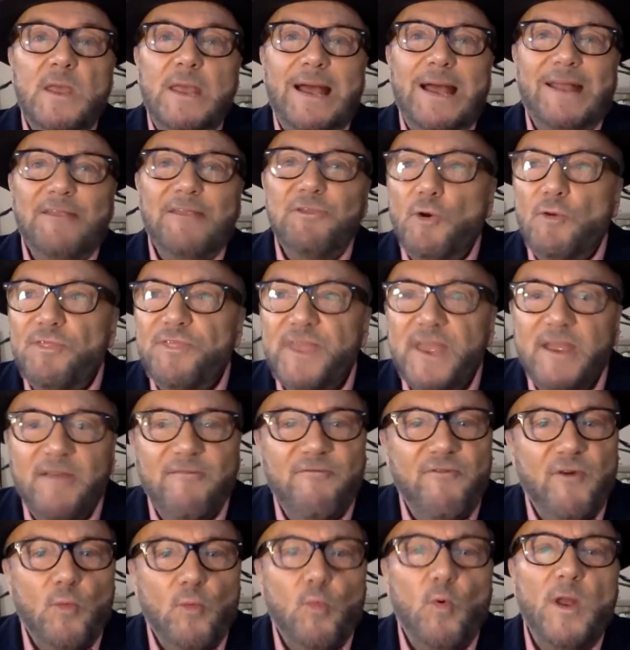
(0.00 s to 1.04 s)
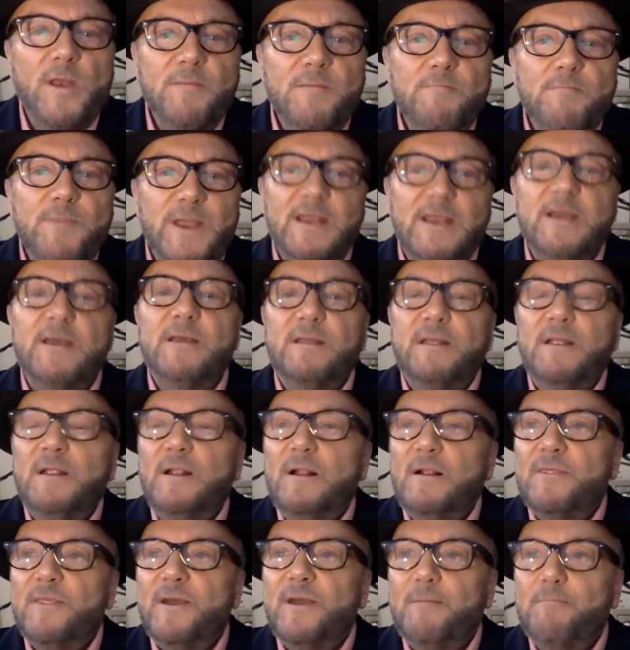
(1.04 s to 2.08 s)
And don't think for one minute
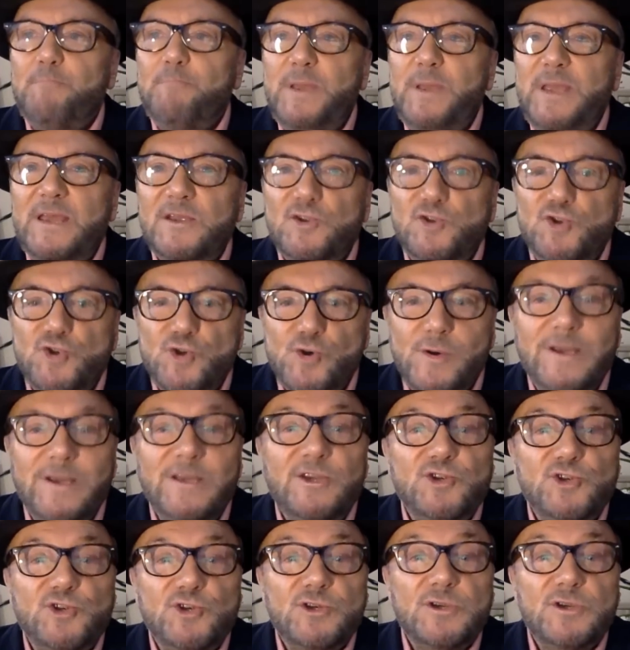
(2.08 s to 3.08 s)
that being Jewish